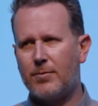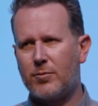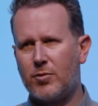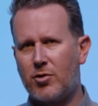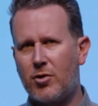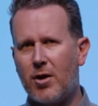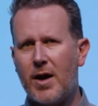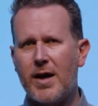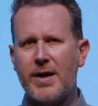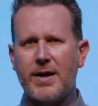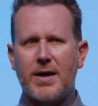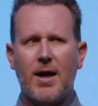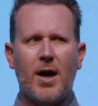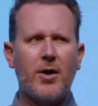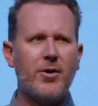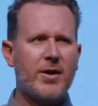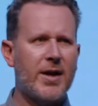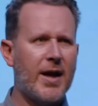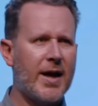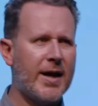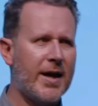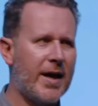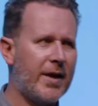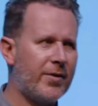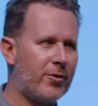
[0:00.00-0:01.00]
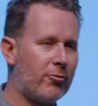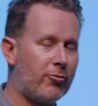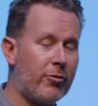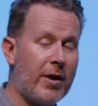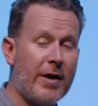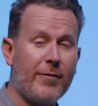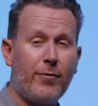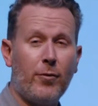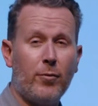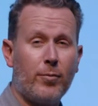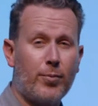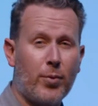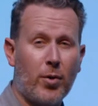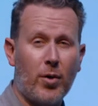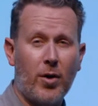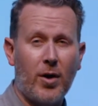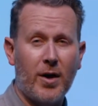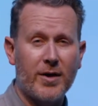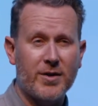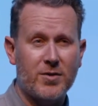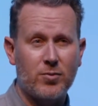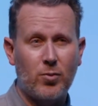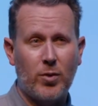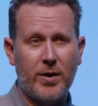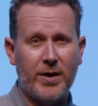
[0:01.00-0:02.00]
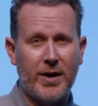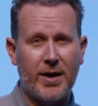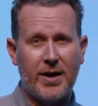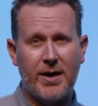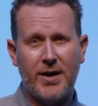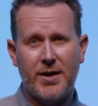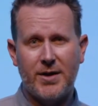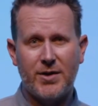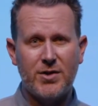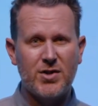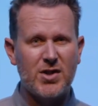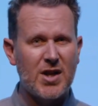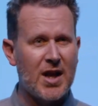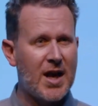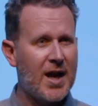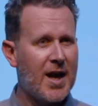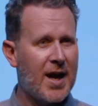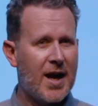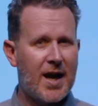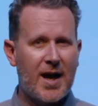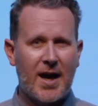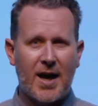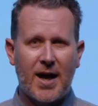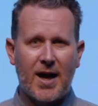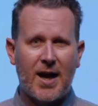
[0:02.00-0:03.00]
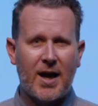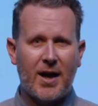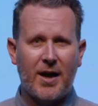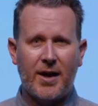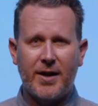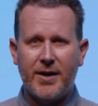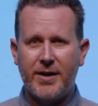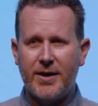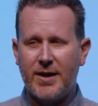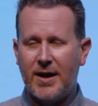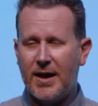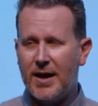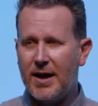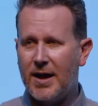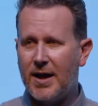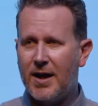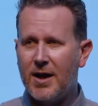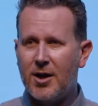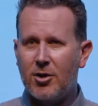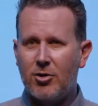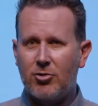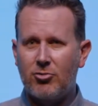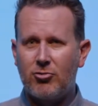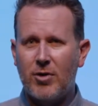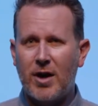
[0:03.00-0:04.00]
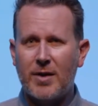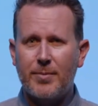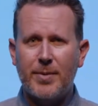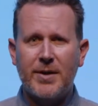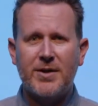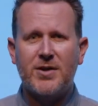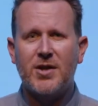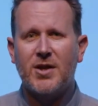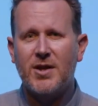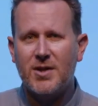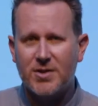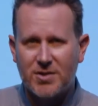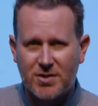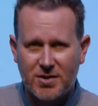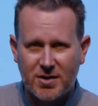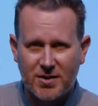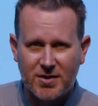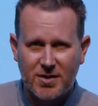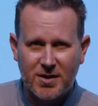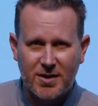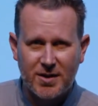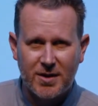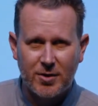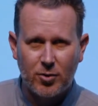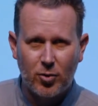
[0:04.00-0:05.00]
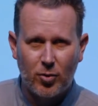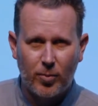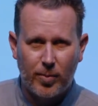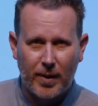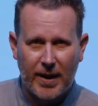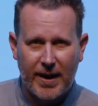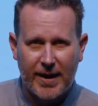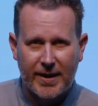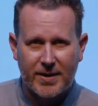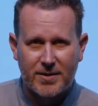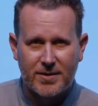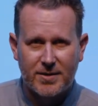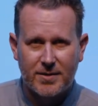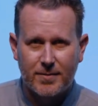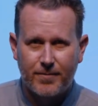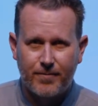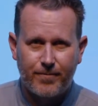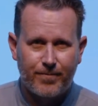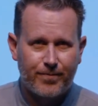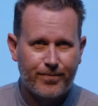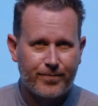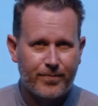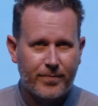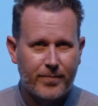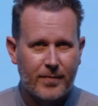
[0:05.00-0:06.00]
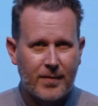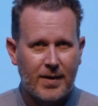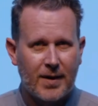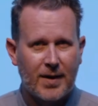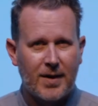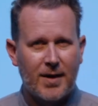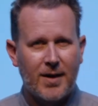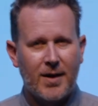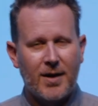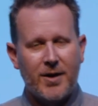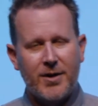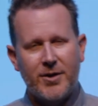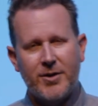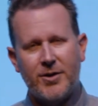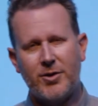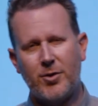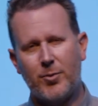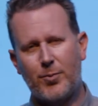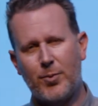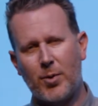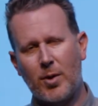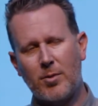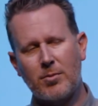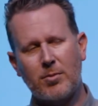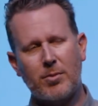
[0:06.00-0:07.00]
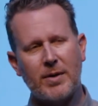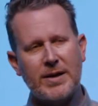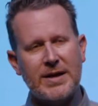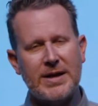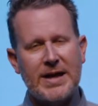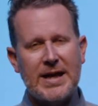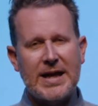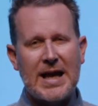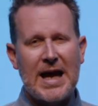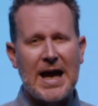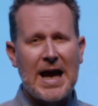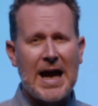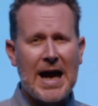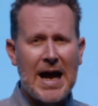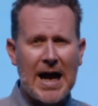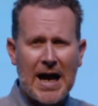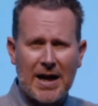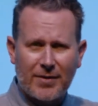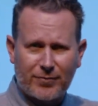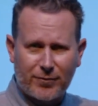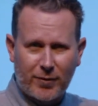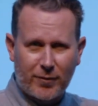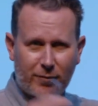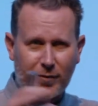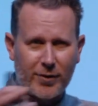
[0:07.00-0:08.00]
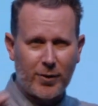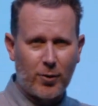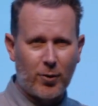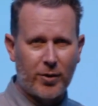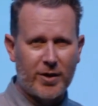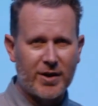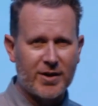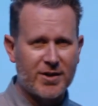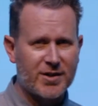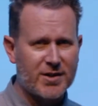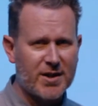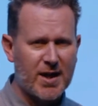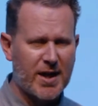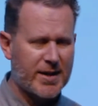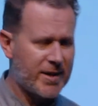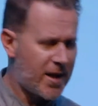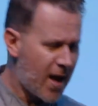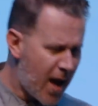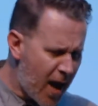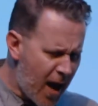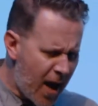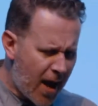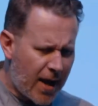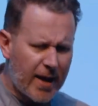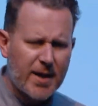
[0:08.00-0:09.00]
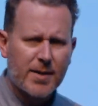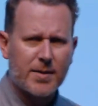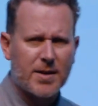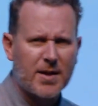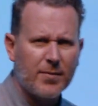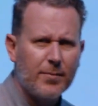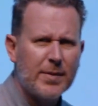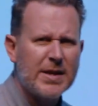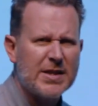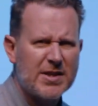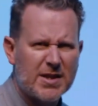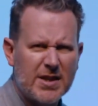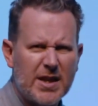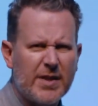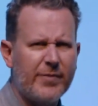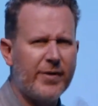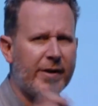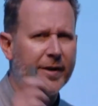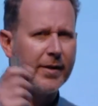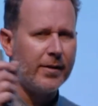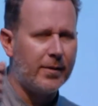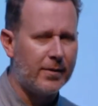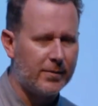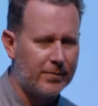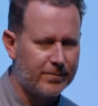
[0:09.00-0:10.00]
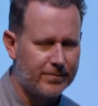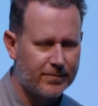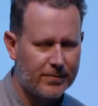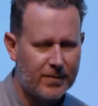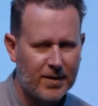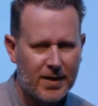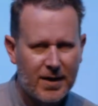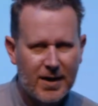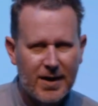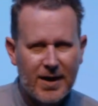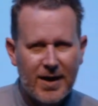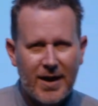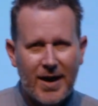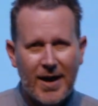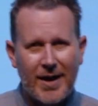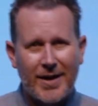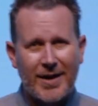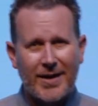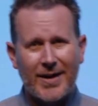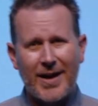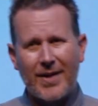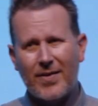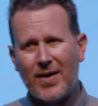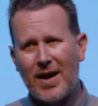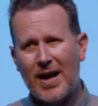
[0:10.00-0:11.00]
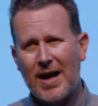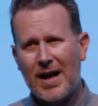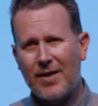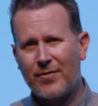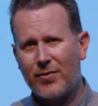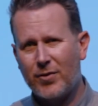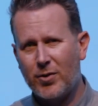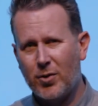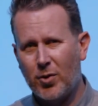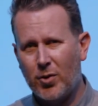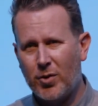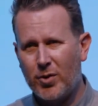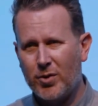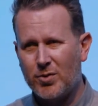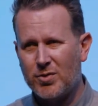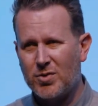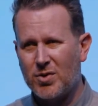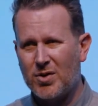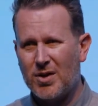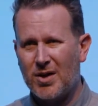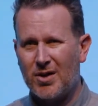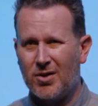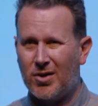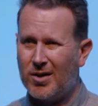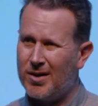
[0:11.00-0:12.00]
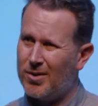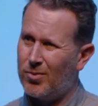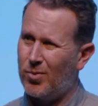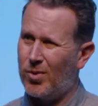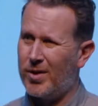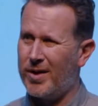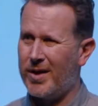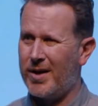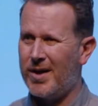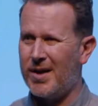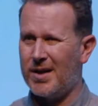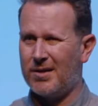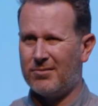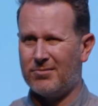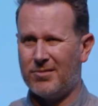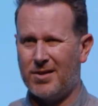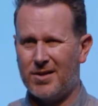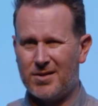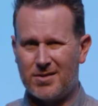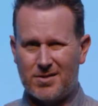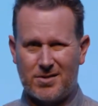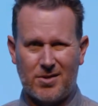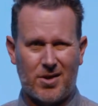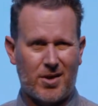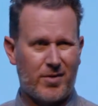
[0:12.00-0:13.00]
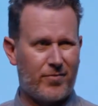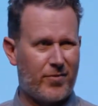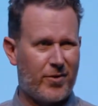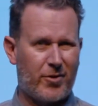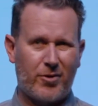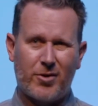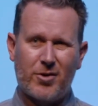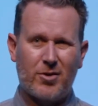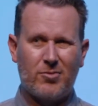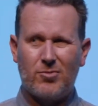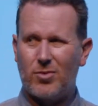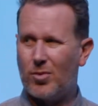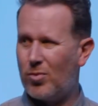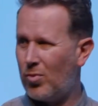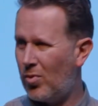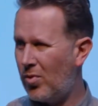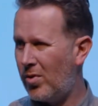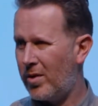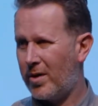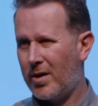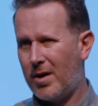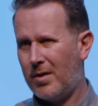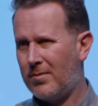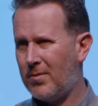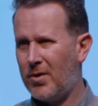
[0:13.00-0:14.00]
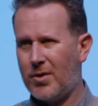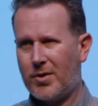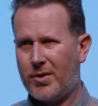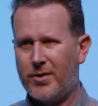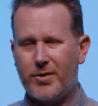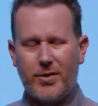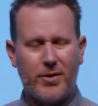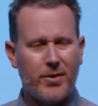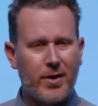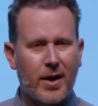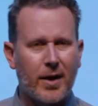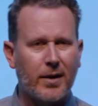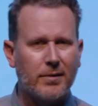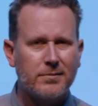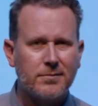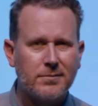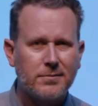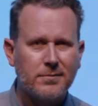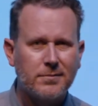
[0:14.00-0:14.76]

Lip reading: Great, okay, and the raffle prize winner is rugby tickets to see the All Blacks. You'll probably get half of the audience saying, give me 7. And another half of the audience will go, I don't want any. Well, that's not a very good reward. I'm not going to do that.